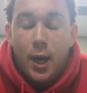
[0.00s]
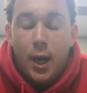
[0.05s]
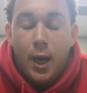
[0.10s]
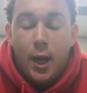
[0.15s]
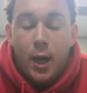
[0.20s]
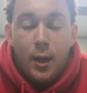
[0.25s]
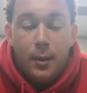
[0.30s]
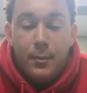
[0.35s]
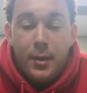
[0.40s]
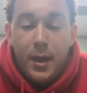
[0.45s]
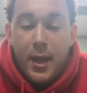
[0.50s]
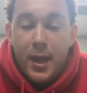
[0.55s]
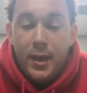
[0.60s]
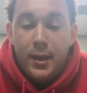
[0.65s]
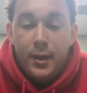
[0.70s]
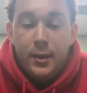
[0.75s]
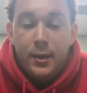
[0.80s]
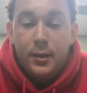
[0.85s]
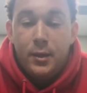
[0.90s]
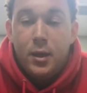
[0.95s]
Um,
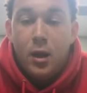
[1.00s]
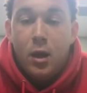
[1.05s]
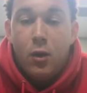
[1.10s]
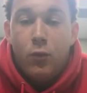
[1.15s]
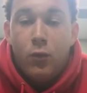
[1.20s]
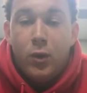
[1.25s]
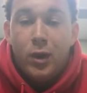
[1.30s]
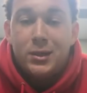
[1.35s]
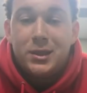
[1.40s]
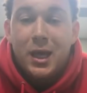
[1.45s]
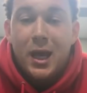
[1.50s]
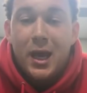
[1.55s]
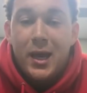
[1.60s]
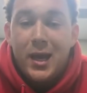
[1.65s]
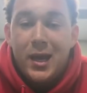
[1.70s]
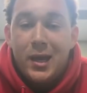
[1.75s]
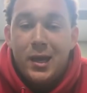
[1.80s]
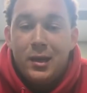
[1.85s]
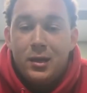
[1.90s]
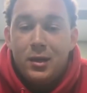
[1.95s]
and, you know, once I
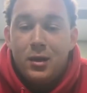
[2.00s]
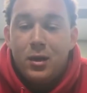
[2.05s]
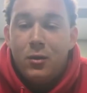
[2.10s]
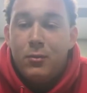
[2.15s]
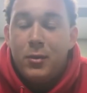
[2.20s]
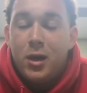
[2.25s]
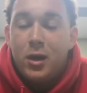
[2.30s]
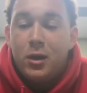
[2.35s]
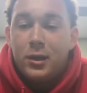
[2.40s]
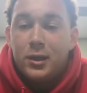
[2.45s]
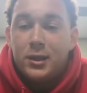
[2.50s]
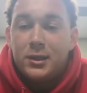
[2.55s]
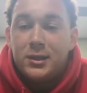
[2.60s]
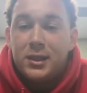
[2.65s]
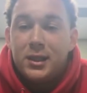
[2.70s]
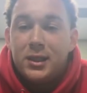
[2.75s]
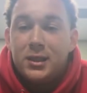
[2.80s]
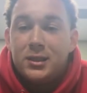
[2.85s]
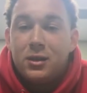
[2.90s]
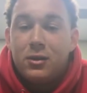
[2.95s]
hit, you know, middle of the
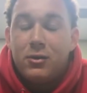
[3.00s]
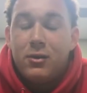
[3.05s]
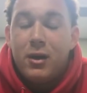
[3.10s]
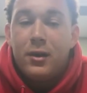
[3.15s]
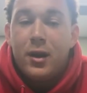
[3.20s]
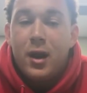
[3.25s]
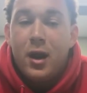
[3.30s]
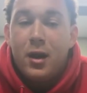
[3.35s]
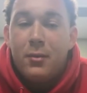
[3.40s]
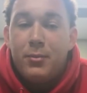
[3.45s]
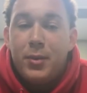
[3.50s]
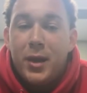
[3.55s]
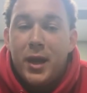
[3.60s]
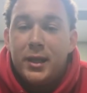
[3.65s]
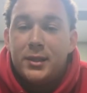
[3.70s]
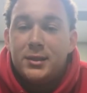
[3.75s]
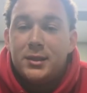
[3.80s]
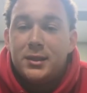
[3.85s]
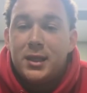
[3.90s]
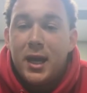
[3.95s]
season around our
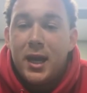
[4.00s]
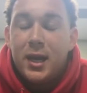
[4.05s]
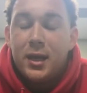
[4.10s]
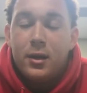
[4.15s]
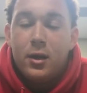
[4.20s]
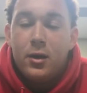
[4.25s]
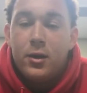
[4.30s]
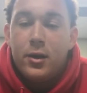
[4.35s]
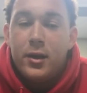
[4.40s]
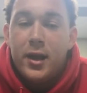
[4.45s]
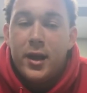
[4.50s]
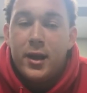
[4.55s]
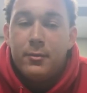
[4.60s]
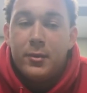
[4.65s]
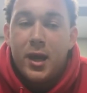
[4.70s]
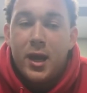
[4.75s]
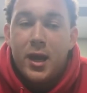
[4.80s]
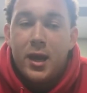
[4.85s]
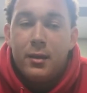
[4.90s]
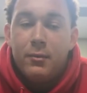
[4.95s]
Penn State Notre
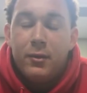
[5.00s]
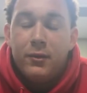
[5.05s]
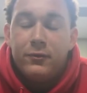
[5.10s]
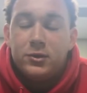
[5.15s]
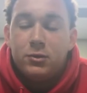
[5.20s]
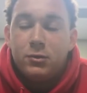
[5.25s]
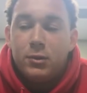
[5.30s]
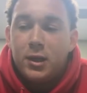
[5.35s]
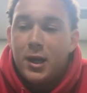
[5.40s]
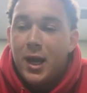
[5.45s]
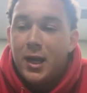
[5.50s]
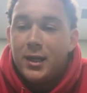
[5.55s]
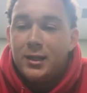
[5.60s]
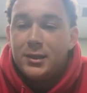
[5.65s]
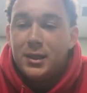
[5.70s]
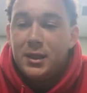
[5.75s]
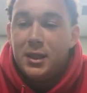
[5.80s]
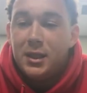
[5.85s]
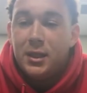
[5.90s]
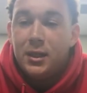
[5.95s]
Dame mm-hmm. game of
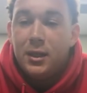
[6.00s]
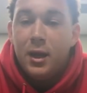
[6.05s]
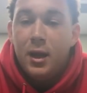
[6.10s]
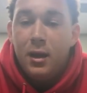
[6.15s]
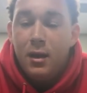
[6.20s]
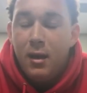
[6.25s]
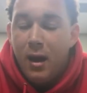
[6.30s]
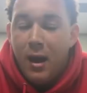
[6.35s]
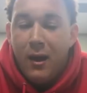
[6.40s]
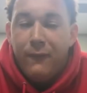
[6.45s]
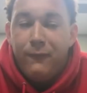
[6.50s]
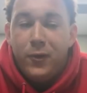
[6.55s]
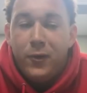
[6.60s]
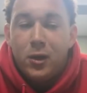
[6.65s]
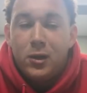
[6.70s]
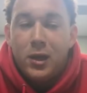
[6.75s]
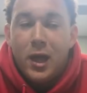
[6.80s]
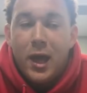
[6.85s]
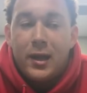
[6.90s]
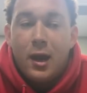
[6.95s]
2019, I
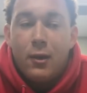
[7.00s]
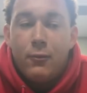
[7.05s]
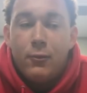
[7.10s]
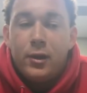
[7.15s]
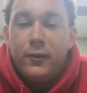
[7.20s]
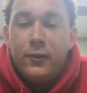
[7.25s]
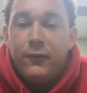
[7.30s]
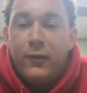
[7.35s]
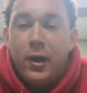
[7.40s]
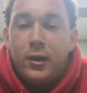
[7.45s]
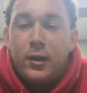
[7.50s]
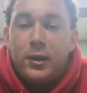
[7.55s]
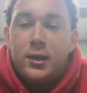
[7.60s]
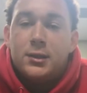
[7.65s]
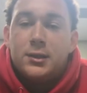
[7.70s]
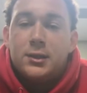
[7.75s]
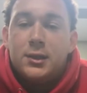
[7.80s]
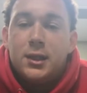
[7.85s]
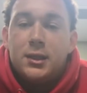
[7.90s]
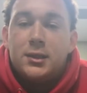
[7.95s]
felt like I really found a
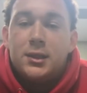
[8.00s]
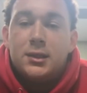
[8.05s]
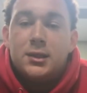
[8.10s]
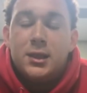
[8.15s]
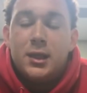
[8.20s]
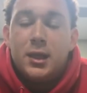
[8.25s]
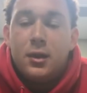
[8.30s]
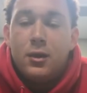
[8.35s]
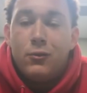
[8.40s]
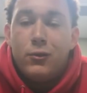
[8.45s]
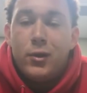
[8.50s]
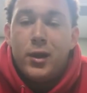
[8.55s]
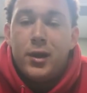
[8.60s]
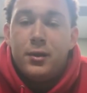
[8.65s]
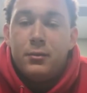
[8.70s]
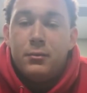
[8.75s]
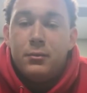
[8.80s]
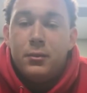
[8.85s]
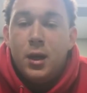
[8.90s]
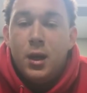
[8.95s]
consistency and a
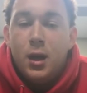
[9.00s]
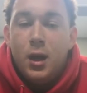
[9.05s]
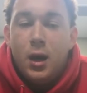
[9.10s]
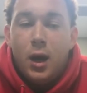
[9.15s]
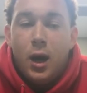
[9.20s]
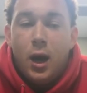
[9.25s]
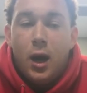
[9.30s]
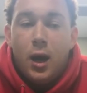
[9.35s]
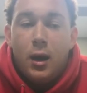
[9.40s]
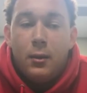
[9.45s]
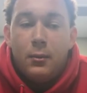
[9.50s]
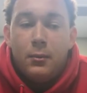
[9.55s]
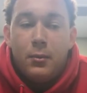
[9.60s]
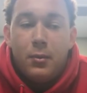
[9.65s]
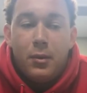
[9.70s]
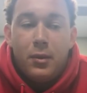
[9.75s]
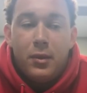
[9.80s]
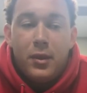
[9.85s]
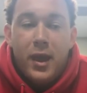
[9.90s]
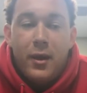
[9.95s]
rhythm
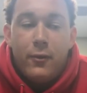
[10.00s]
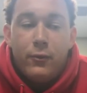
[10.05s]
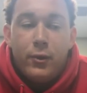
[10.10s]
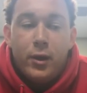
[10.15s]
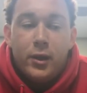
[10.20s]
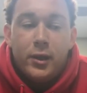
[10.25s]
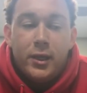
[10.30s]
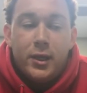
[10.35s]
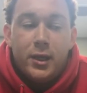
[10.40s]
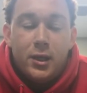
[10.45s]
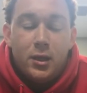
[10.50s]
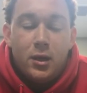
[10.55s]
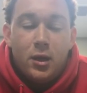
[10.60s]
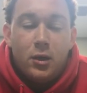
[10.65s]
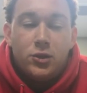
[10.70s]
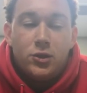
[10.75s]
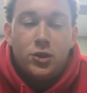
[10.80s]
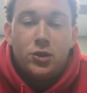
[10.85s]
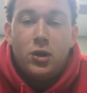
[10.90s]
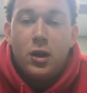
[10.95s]
um, that really, you
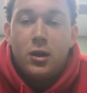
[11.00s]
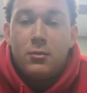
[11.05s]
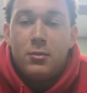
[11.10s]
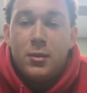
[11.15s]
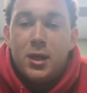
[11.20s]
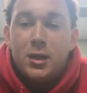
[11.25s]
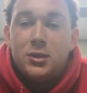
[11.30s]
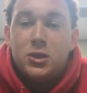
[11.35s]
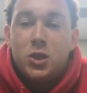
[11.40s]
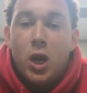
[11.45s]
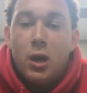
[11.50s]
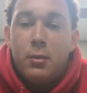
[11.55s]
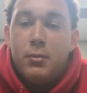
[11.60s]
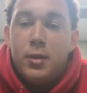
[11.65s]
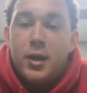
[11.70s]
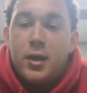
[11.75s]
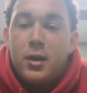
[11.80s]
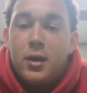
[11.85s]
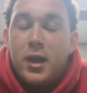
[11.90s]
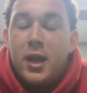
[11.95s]
know, mm-hmm. struck me into our
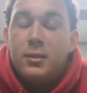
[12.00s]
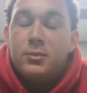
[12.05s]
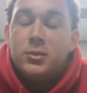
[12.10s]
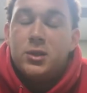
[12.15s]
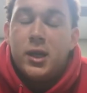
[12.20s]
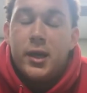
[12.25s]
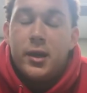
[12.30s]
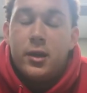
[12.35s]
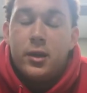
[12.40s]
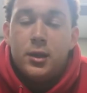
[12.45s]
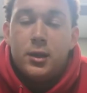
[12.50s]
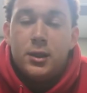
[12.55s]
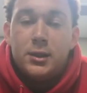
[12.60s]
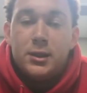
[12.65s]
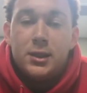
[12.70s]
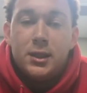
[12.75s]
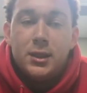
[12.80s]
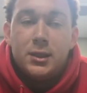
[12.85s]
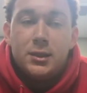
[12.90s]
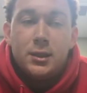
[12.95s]
bigger games later in the
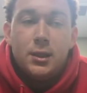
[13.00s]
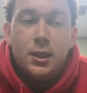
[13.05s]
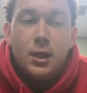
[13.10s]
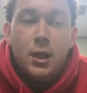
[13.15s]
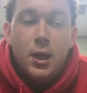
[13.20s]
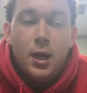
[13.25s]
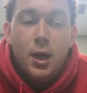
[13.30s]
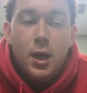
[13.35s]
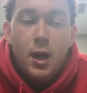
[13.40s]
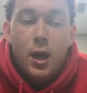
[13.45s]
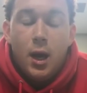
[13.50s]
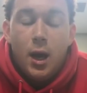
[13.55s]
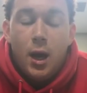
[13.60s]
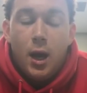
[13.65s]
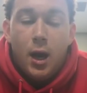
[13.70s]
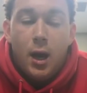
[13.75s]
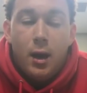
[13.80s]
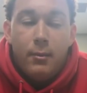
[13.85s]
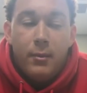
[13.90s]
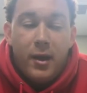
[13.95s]
season.
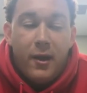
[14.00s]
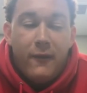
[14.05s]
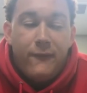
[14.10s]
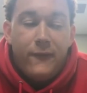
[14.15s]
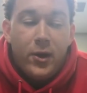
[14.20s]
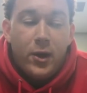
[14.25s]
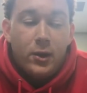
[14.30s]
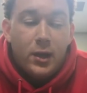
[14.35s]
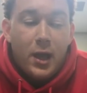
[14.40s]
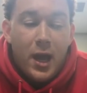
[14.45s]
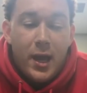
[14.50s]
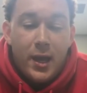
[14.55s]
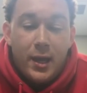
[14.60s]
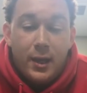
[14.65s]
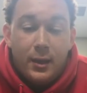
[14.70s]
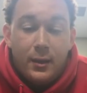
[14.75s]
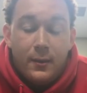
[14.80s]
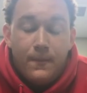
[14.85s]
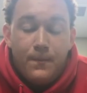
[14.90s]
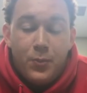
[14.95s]
Um, and I felt
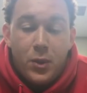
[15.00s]
like,